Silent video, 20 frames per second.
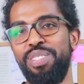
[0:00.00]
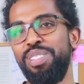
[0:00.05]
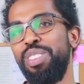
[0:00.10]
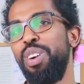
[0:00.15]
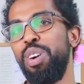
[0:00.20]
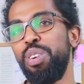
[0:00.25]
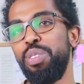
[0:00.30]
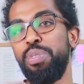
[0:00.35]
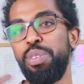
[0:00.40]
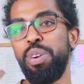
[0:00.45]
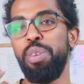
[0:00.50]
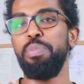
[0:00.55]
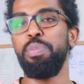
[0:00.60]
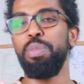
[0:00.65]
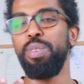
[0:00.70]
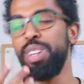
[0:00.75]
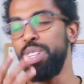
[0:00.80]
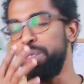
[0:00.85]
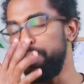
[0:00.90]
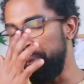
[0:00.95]
or from
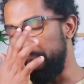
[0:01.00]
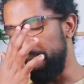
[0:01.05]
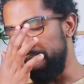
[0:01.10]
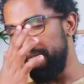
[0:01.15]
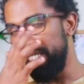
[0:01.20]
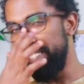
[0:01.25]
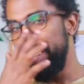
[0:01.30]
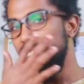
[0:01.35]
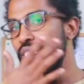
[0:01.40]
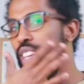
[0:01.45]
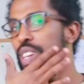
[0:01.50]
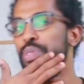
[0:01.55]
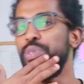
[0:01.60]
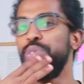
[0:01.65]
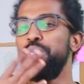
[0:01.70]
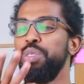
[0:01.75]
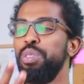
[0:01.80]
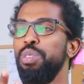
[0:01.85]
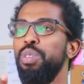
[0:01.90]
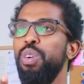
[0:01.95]
bullet points. If you